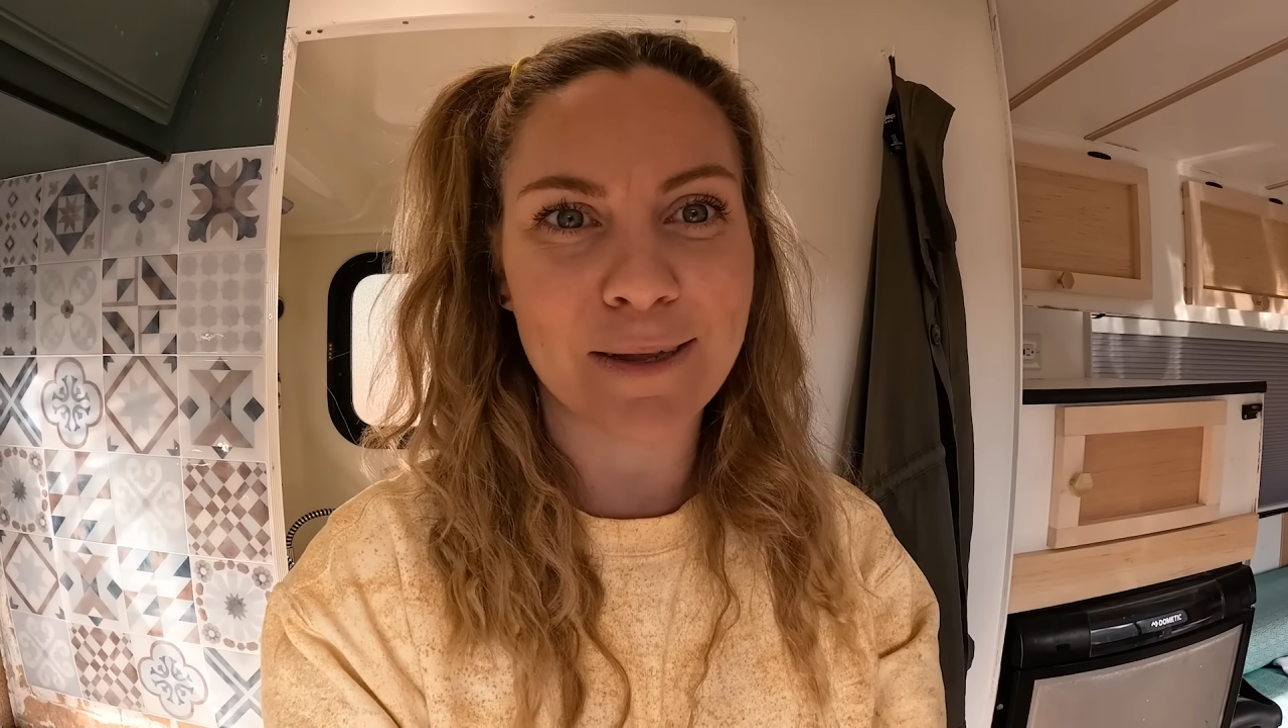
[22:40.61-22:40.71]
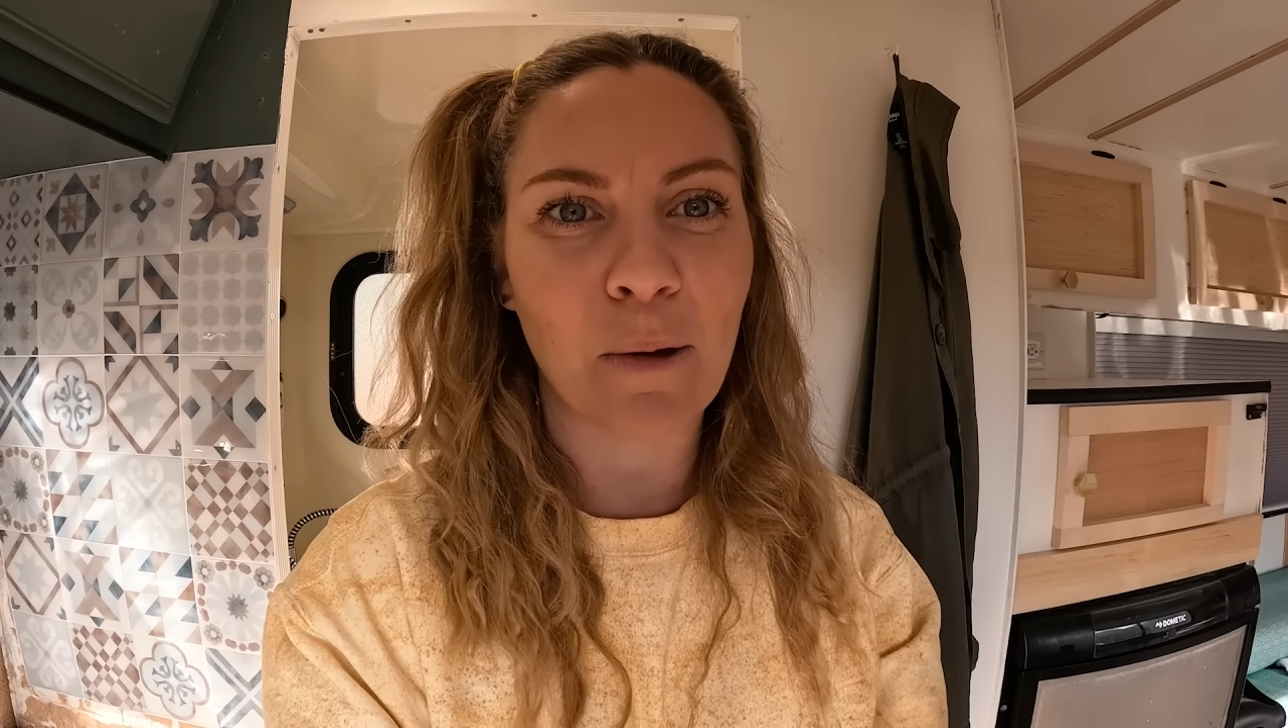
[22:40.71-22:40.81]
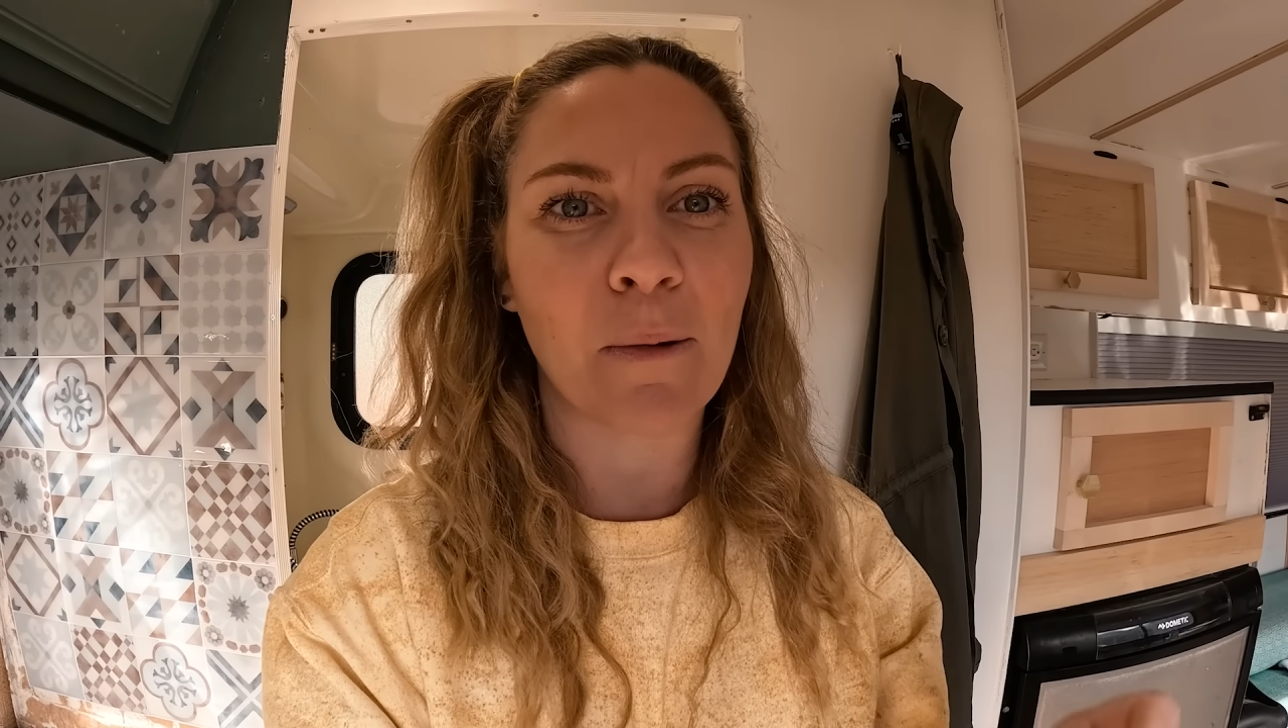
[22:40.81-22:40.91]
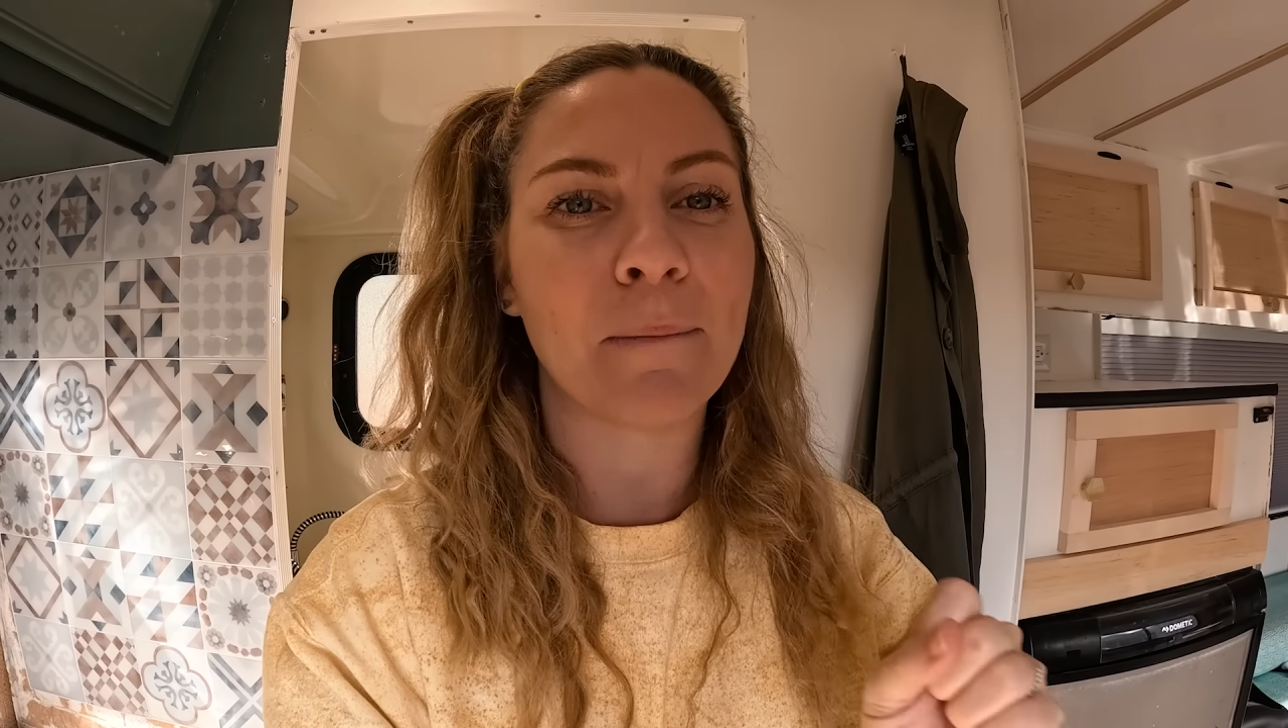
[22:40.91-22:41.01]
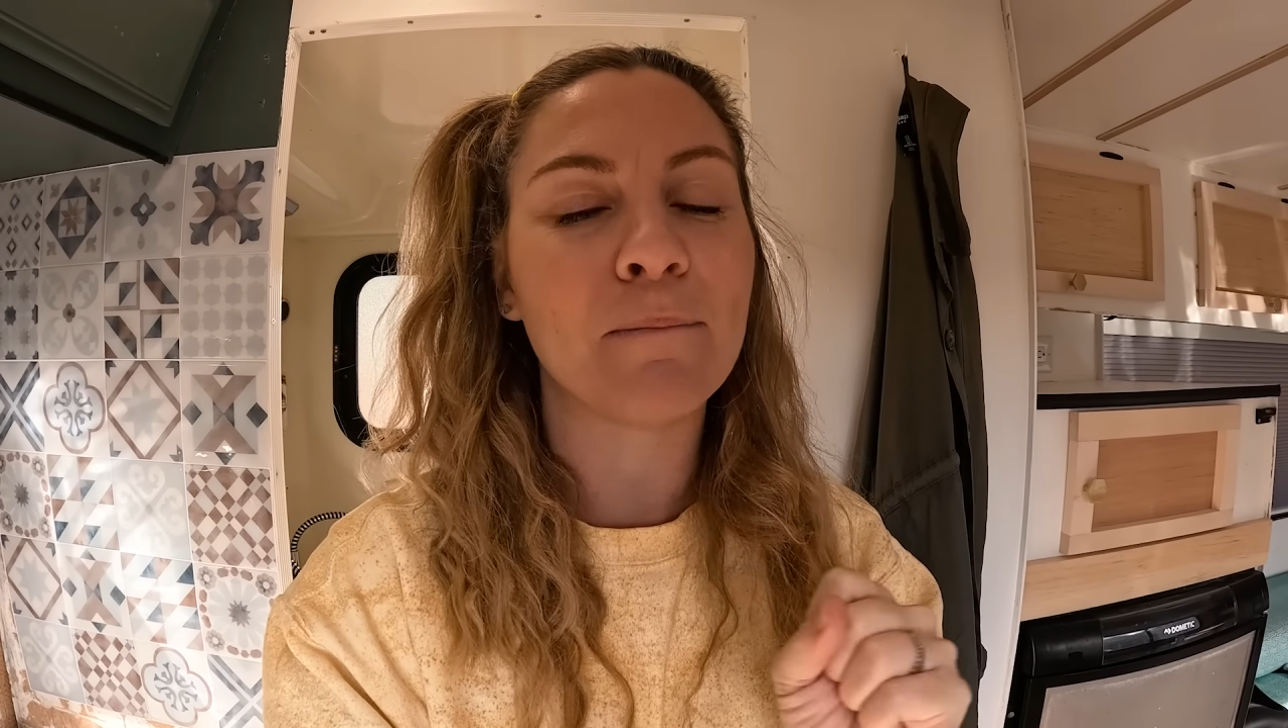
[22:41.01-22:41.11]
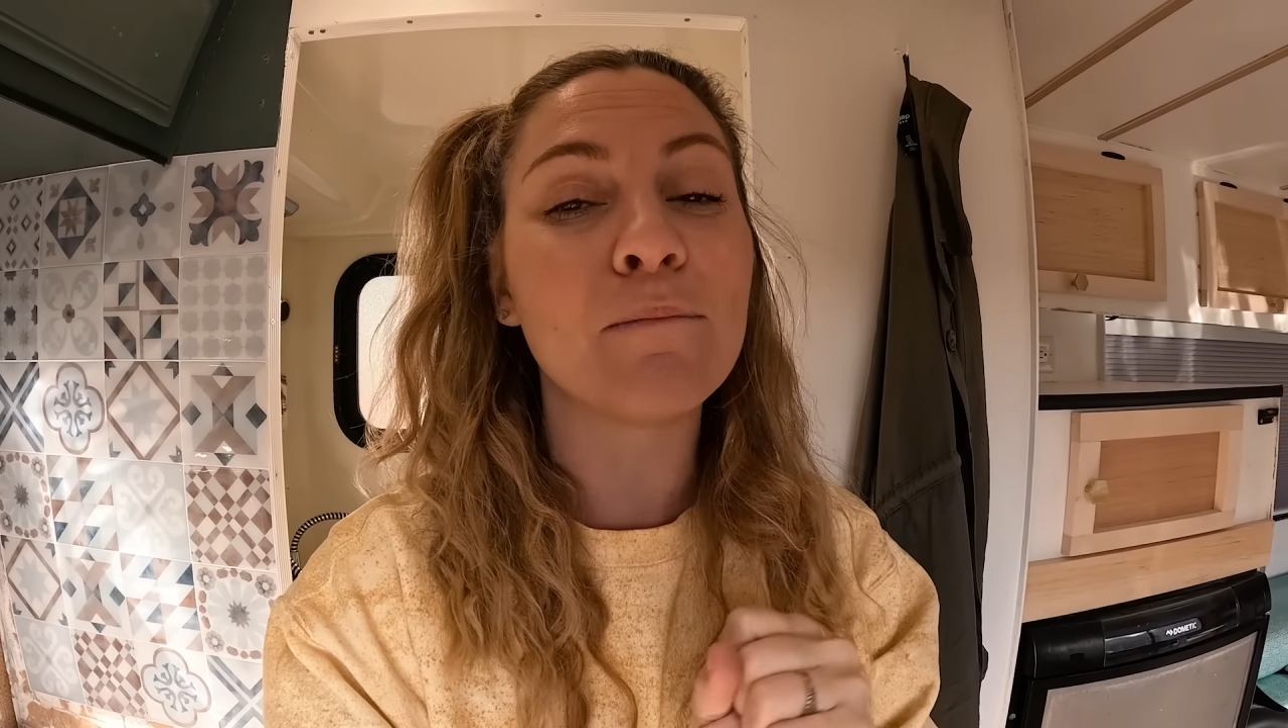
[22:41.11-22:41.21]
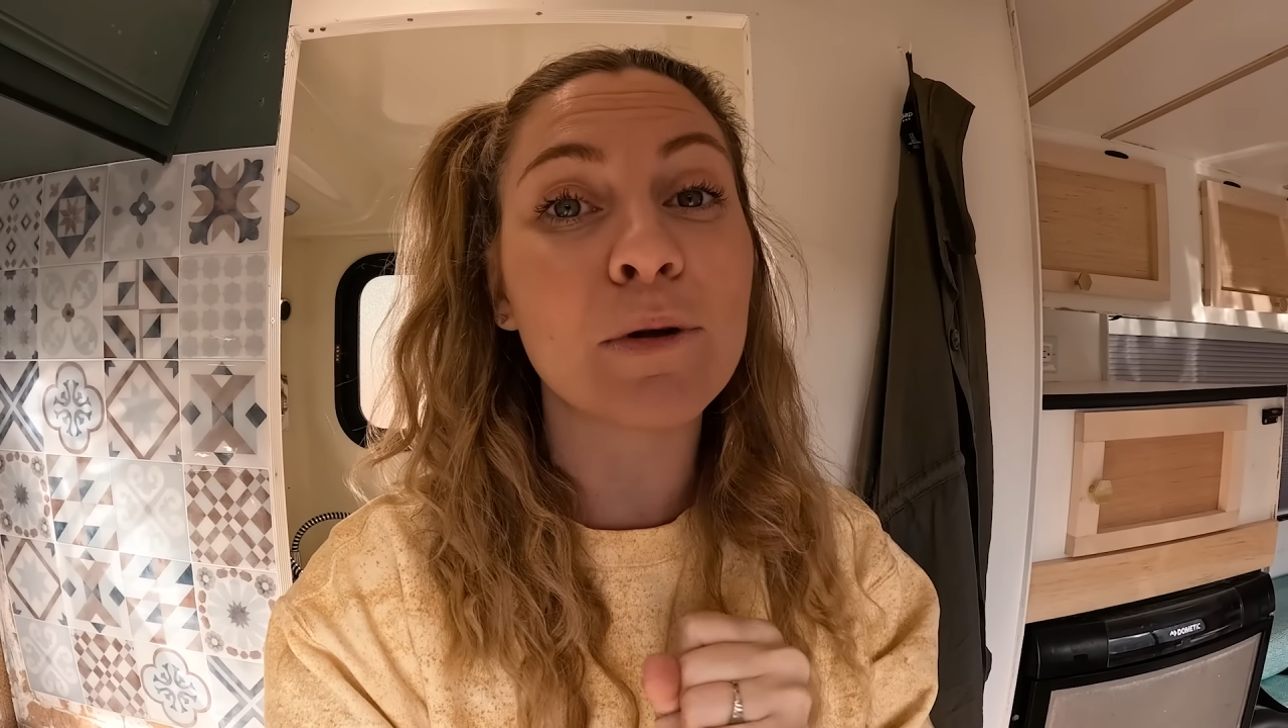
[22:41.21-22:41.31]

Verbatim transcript: So I'm